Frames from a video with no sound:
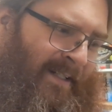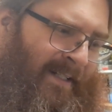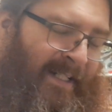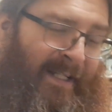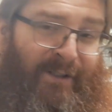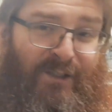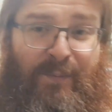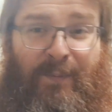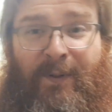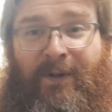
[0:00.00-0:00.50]

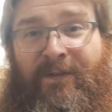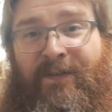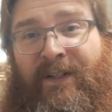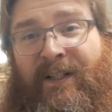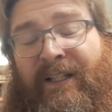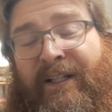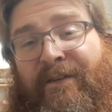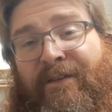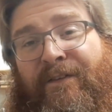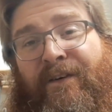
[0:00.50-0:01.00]
Now, it's
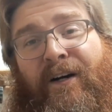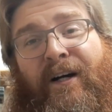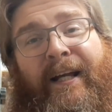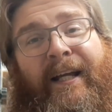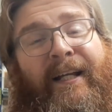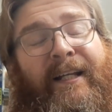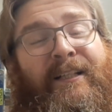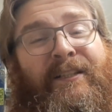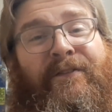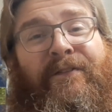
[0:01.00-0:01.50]
perfectly
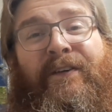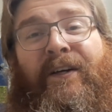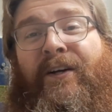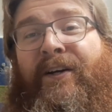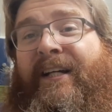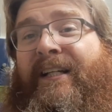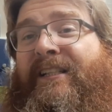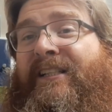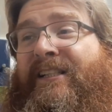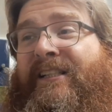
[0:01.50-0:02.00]
fine. It's
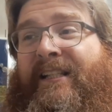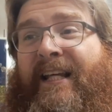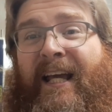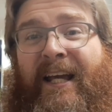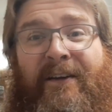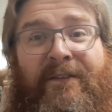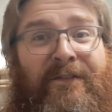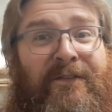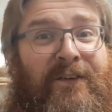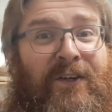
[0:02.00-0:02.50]
very
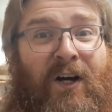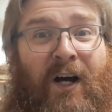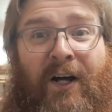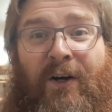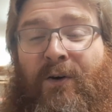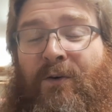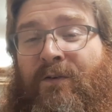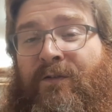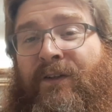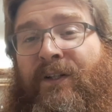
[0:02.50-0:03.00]
safe, not
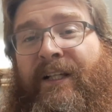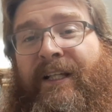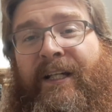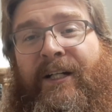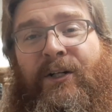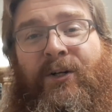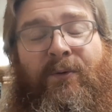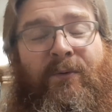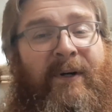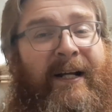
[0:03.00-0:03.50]
overly
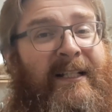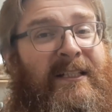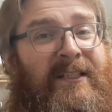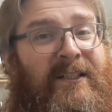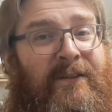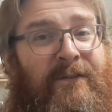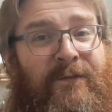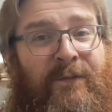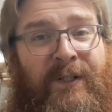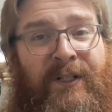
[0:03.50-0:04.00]

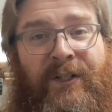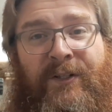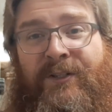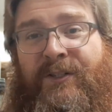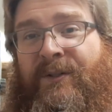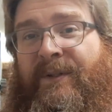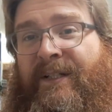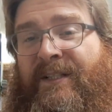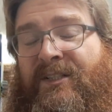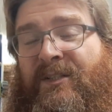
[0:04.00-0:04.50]
aggressive when you're
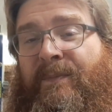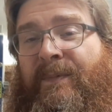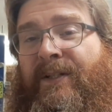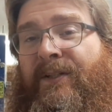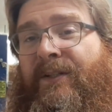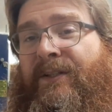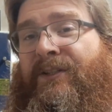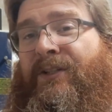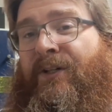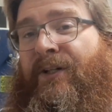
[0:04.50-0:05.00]
doing
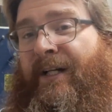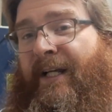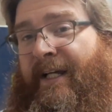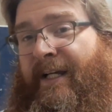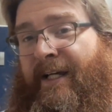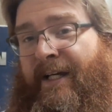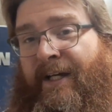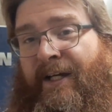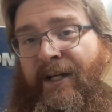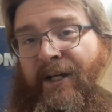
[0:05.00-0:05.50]
spindle
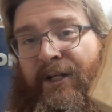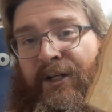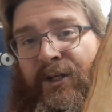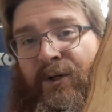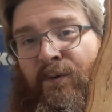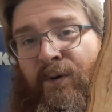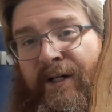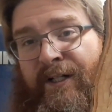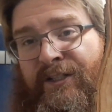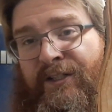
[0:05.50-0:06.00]
turning.
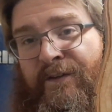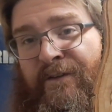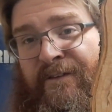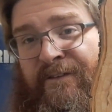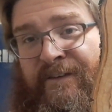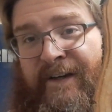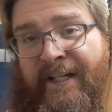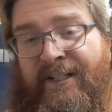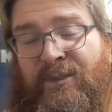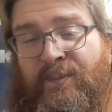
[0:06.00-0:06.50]
You want to do
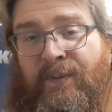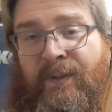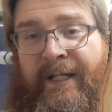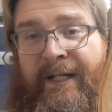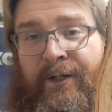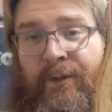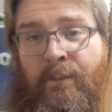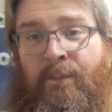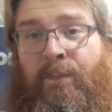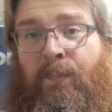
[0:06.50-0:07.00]

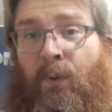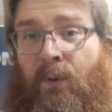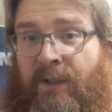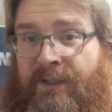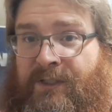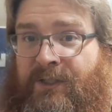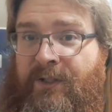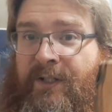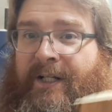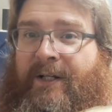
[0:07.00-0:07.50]
faceplate or bowl
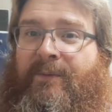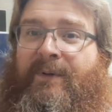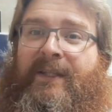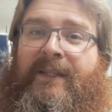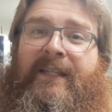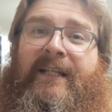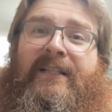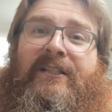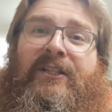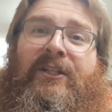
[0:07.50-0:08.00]
turning
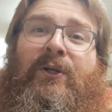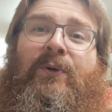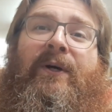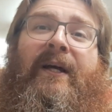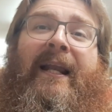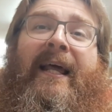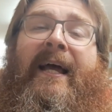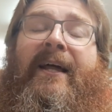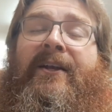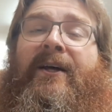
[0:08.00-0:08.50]
with this, you
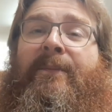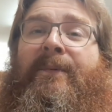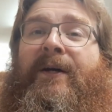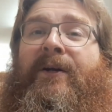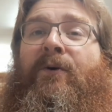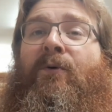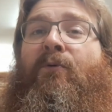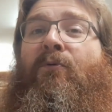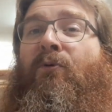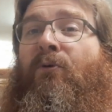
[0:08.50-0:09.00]
could end up in
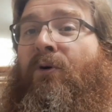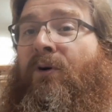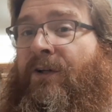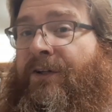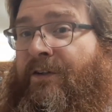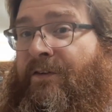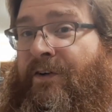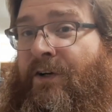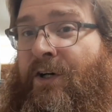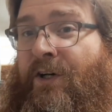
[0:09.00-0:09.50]
a
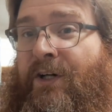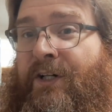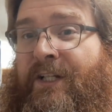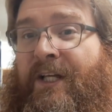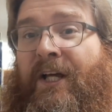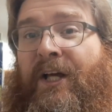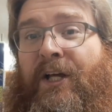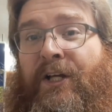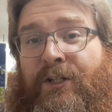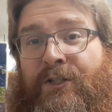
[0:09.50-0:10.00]
world of hurt.
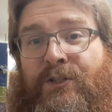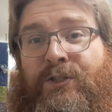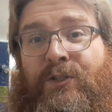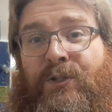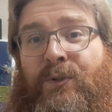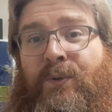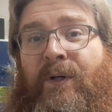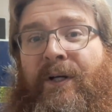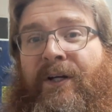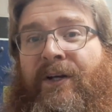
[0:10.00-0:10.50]

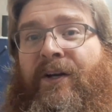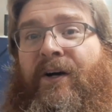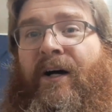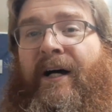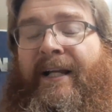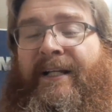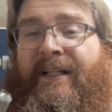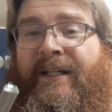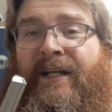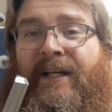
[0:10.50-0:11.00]
Do
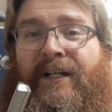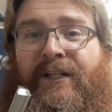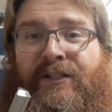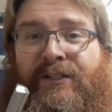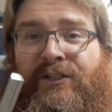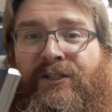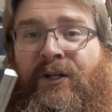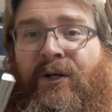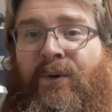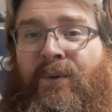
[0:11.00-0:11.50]
not.
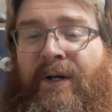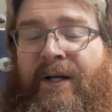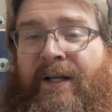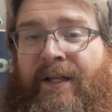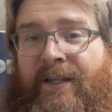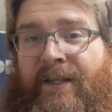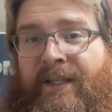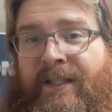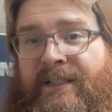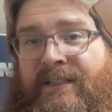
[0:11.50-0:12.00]
So,
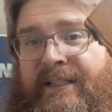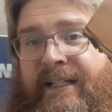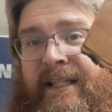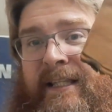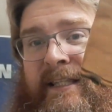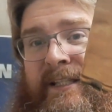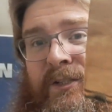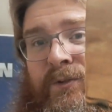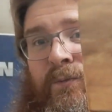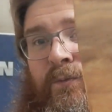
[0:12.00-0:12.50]
say
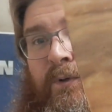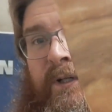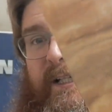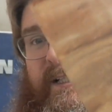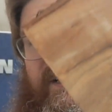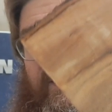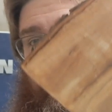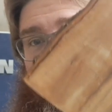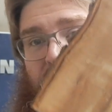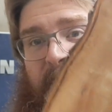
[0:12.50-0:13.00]
that this wood
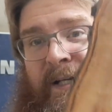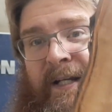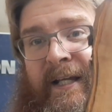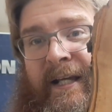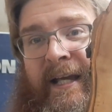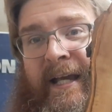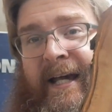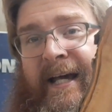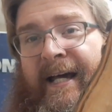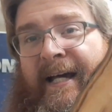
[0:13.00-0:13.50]
is
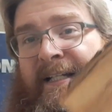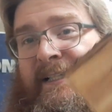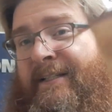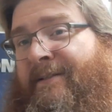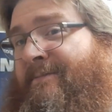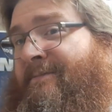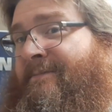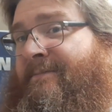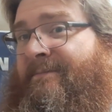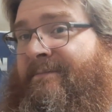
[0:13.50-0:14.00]
spinning at
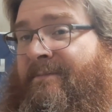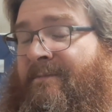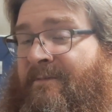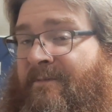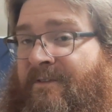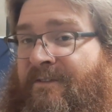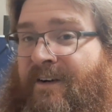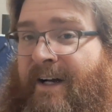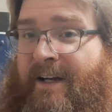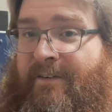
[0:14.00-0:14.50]

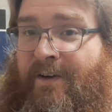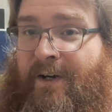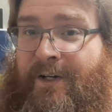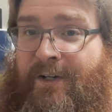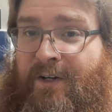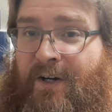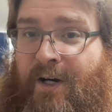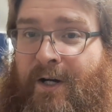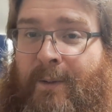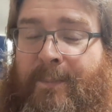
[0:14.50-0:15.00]

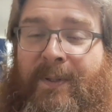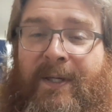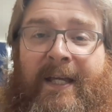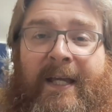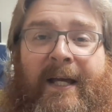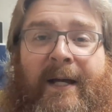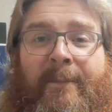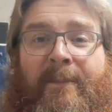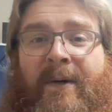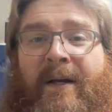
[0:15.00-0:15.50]
500
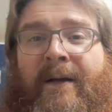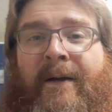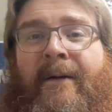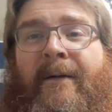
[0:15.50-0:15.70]
RPM.